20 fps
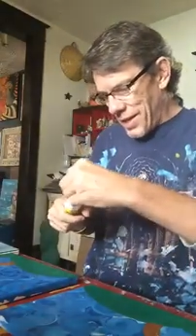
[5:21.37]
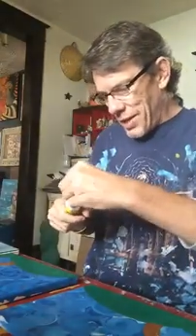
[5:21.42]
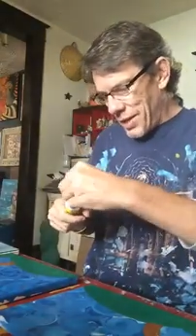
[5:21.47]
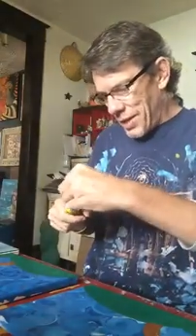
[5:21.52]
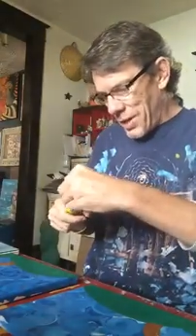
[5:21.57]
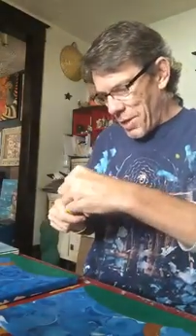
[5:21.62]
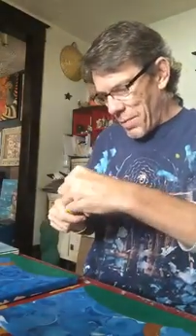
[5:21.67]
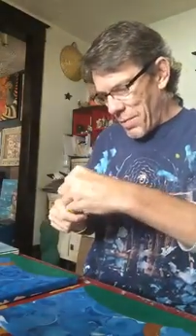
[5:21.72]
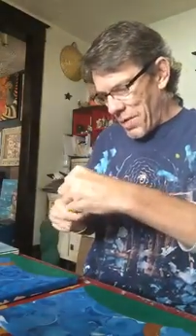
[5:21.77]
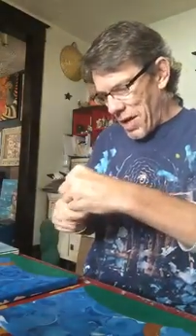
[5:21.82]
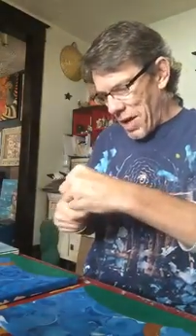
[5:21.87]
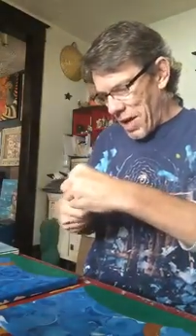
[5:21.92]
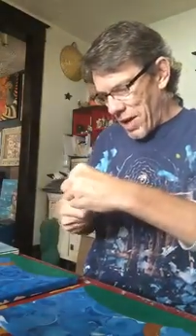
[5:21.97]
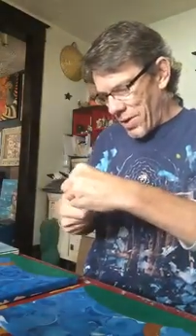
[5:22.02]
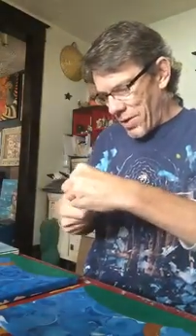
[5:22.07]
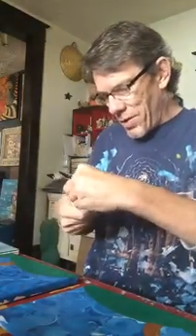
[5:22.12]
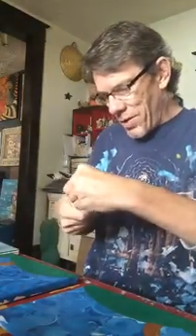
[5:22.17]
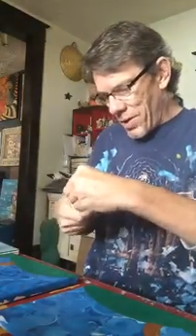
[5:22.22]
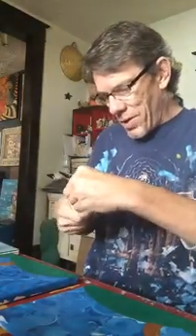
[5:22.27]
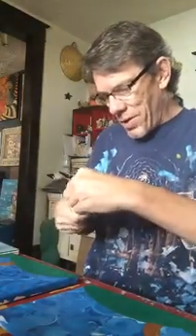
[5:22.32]
Some
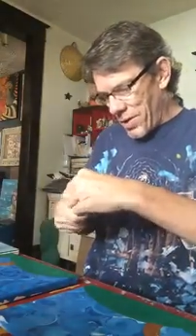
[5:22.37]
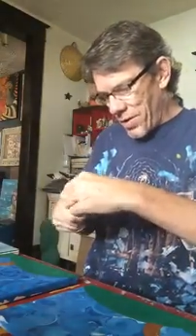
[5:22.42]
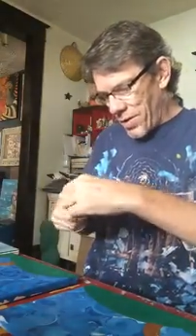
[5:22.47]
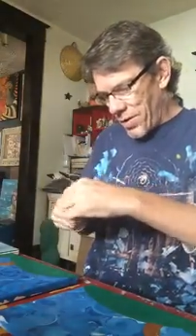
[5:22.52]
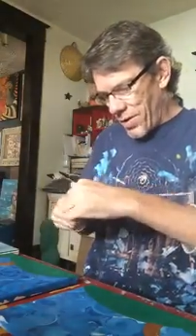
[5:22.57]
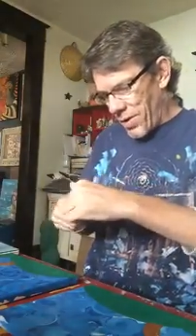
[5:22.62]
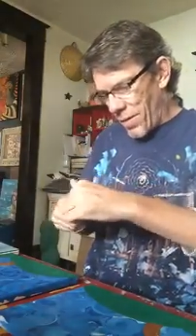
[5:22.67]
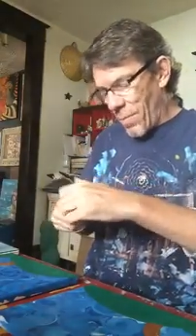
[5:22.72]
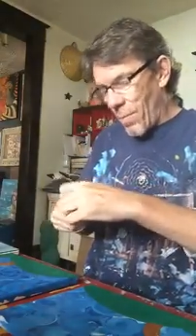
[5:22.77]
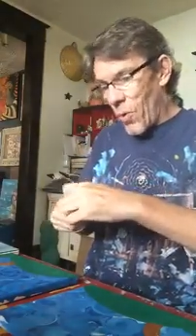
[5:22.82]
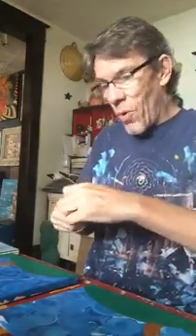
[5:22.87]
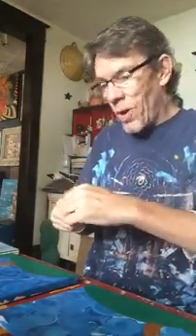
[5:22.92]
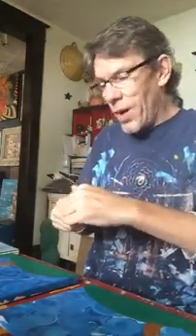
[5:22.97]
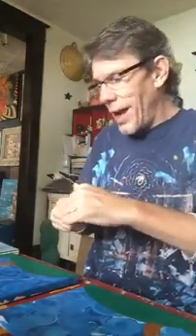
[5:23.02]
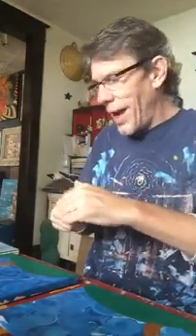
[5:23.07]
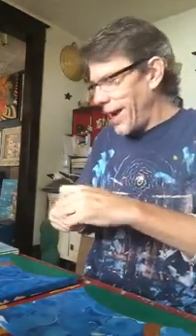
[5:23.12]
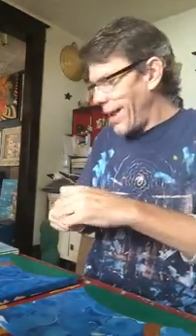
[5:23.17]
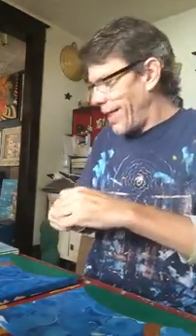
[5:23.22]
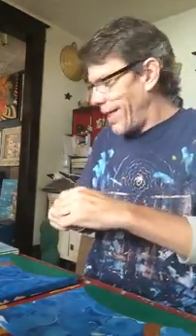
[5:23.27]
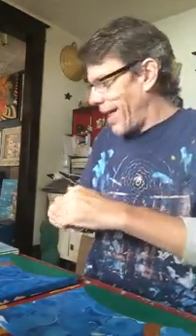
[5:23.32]
colors are more
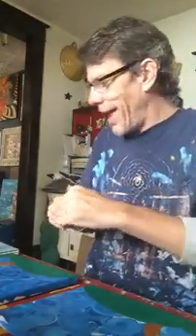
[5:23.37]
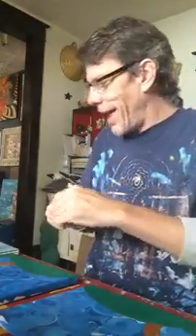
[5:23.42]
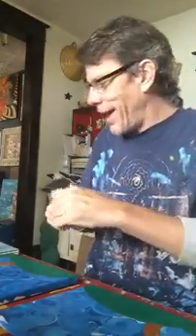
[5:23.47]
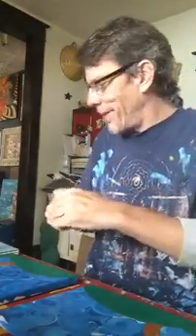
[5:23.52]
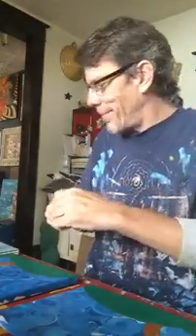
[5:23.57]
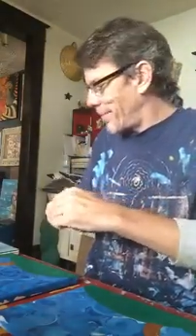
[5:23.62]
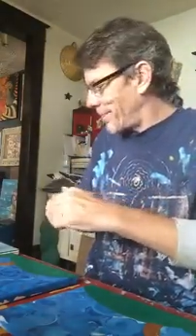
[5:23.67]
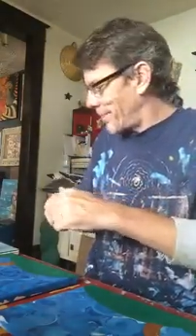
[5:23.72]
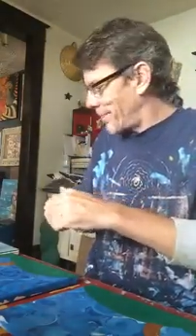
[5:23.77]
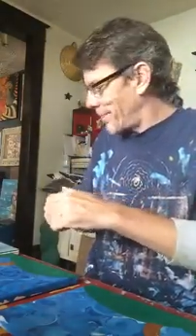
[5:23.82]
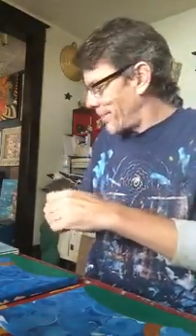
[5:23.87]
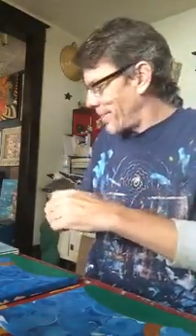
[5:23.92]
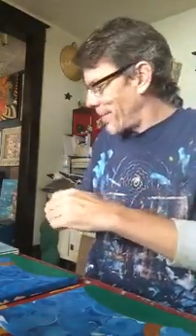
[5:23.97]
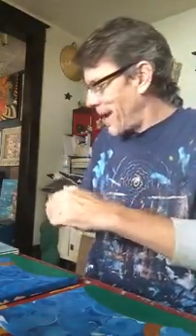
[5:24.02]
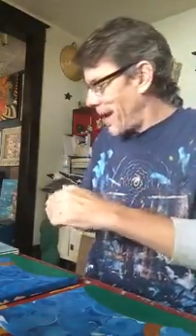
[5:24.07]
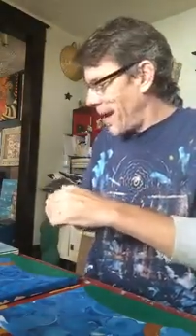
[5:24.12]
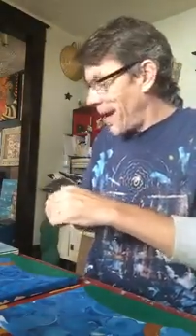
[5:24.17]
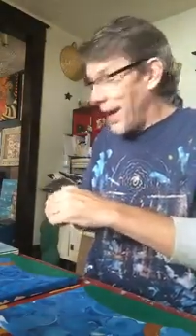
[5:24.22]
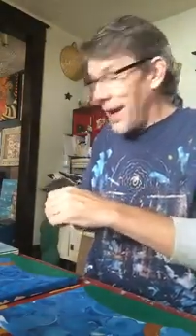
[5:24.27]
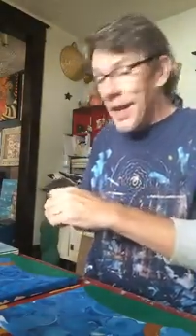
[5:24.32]
like that.
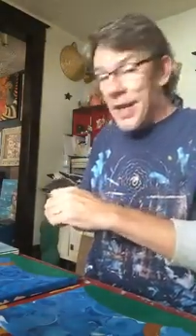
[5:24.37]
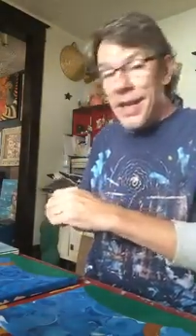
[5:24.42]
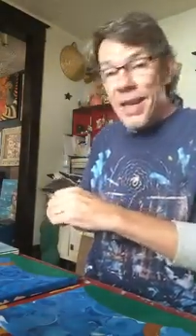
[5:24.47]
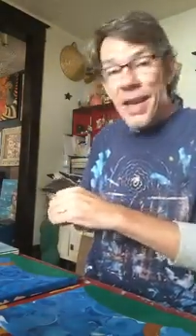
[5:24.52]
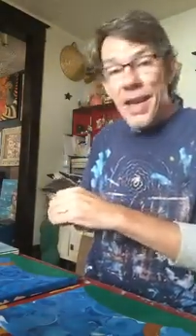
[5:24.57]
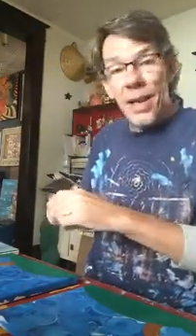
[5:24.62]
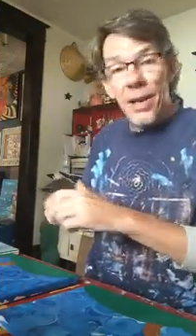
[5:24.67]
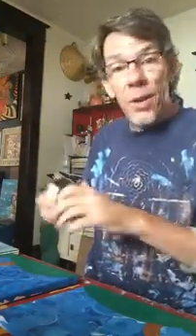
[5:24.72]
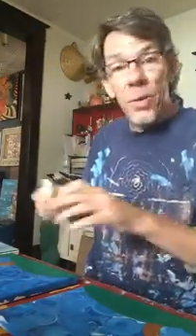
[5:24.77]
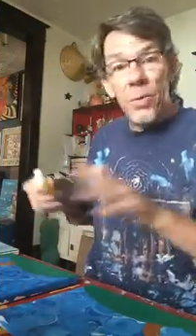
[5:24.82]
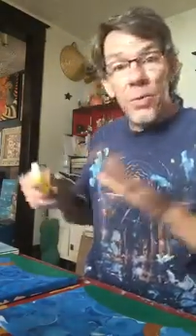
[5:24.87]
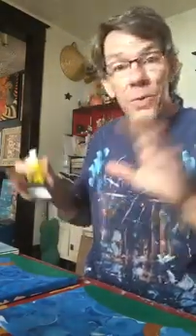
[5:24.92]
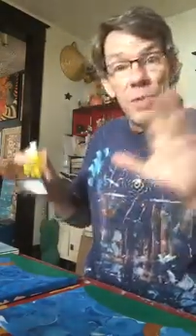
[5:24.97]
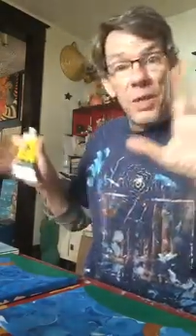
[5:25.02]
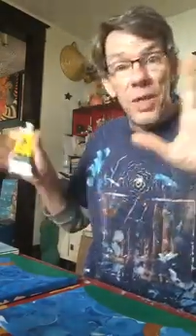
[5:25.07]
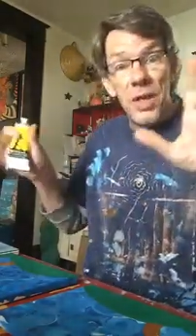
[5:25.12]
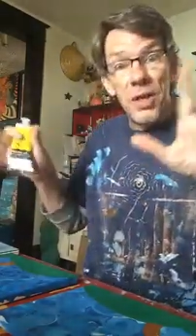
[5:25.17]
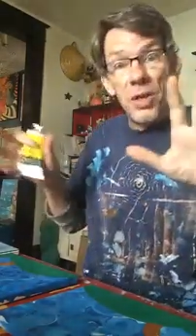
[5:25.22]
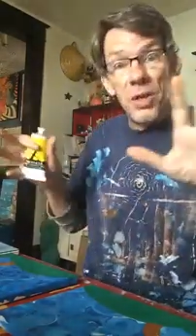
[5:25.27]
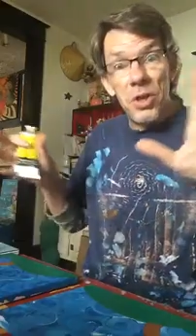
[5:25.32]
Yellows
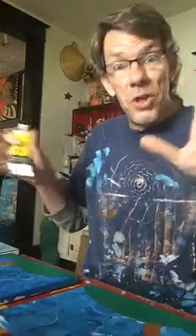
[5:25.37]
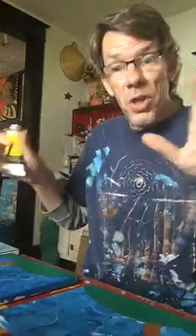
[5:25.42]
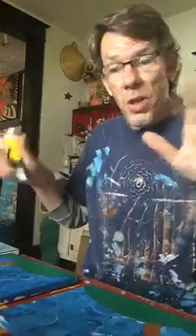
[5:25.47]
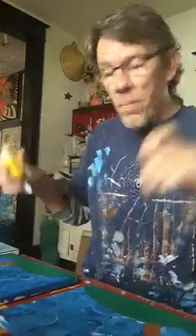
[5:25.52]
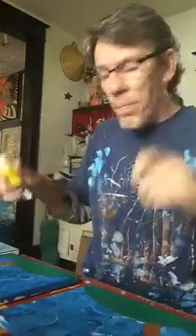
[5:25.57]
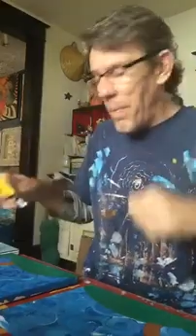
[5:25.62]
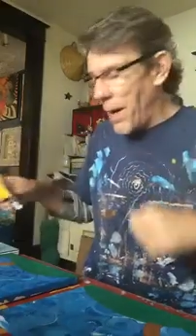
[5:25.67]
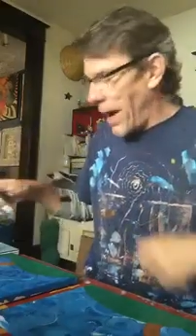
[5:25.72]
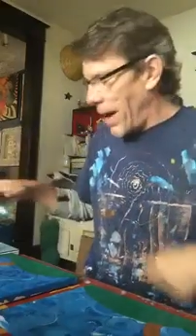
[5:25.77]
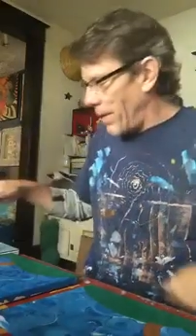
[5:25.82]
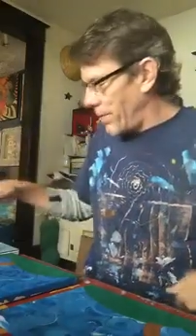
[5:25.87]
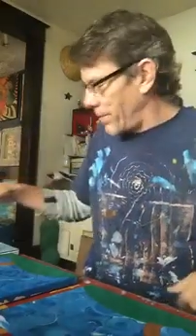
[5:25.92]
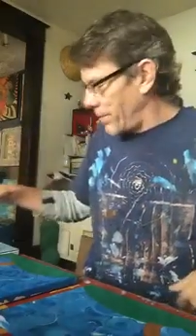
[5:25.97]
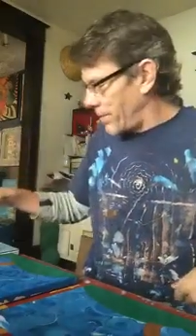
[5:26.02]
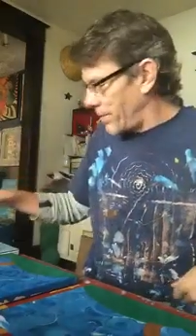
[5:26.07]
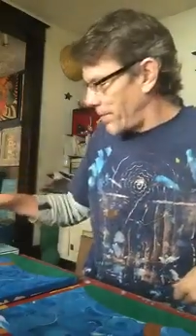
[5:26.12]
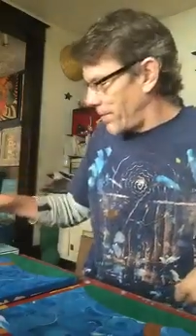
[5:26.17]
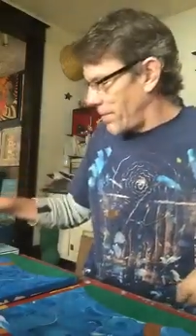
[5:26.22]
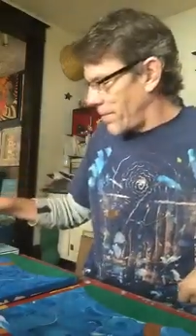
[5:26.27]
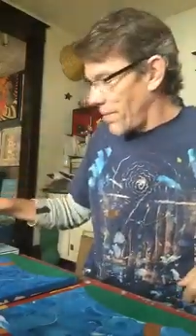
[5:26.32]
tend to jump out.
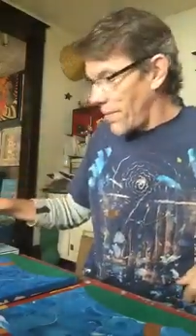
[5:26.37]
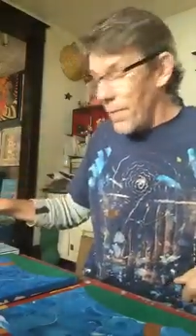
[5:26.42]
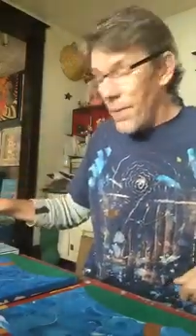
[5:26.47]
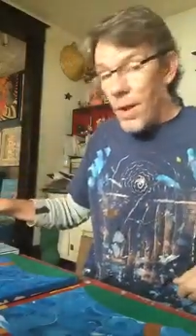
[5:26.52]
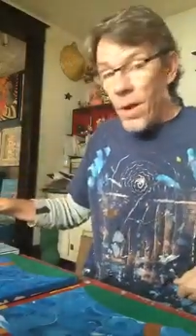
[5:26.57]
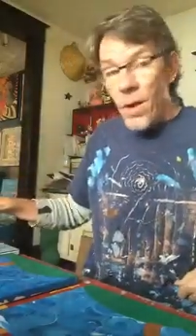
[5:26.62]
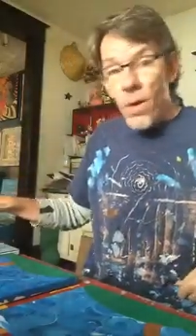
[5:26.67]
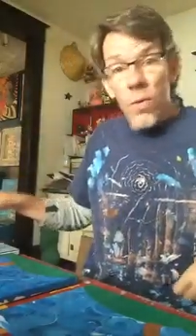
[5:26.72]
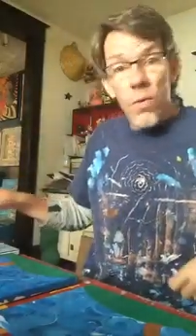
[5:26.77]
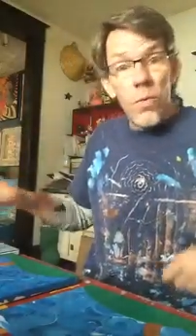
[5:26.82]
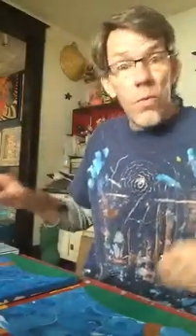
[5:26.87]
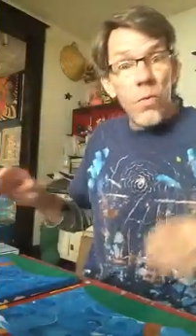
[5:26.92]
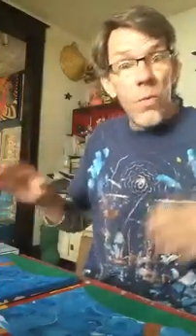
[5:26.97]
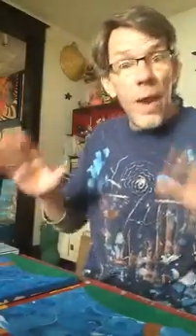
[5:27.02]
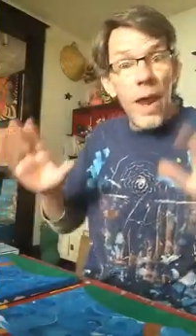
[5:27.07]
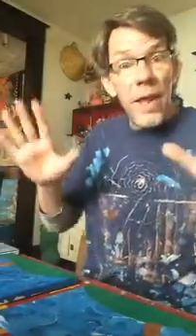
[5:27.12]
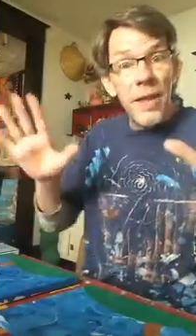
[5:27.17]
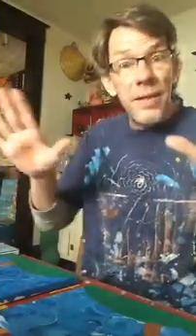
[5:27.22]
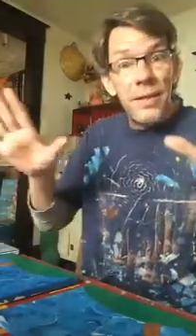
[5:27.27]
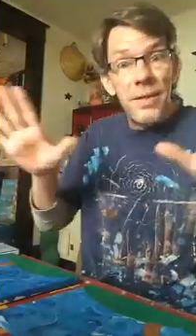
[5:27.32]

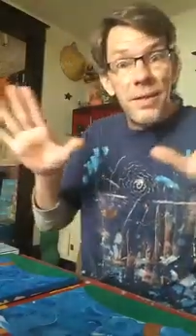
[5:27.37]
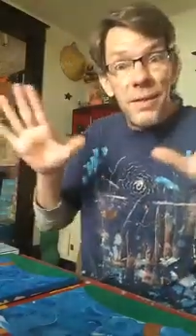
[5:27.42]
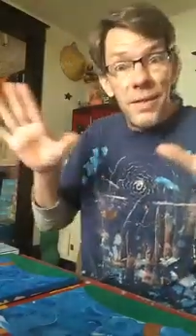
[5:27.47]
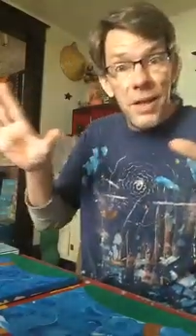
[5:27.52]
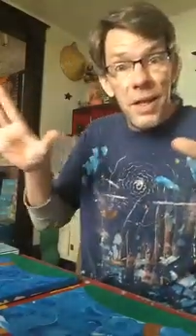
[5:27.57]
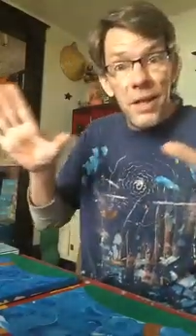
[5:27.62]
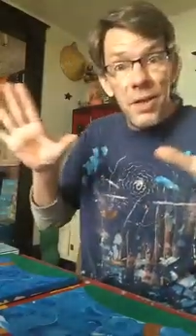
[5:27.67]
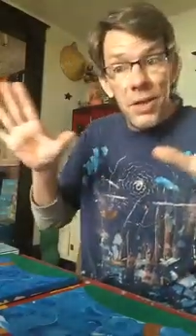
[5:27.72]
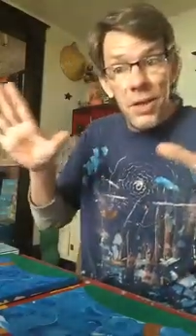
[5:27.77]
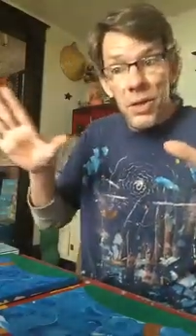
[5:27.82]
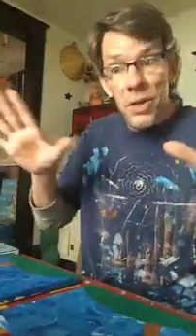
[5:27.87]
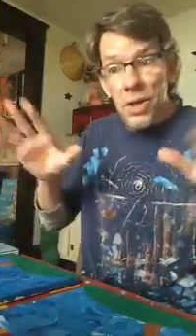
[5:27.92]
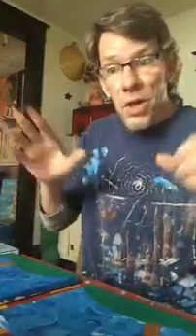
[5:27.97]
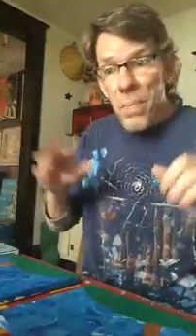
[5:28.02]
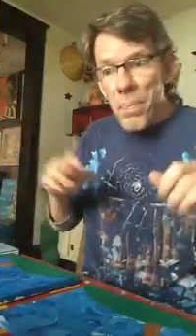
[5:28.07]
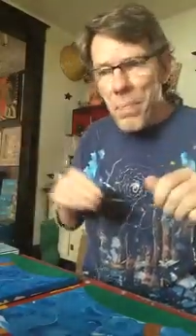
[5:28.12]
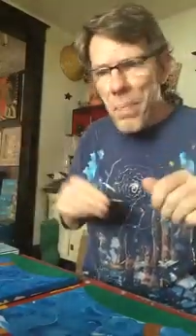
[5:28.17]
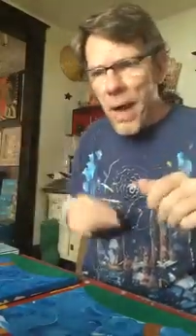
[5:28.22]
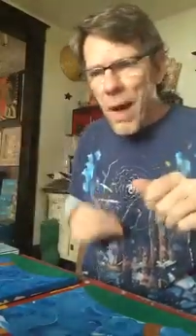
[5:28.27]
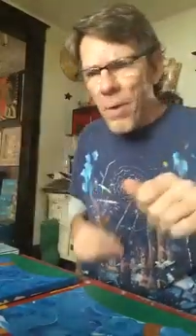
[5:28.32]
Reds tend to
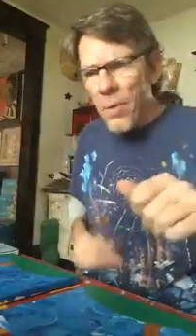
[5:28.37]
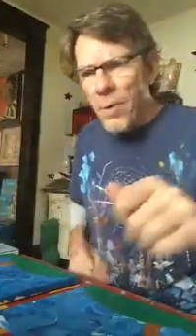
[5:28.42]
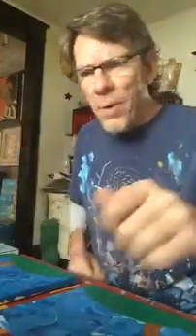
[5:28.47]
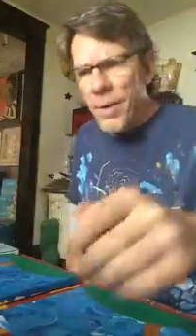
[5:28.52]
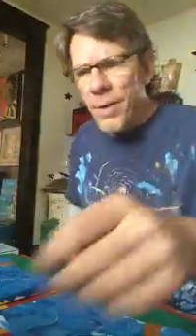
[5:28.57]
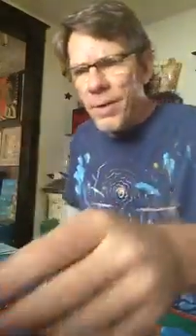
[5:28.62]
jump out.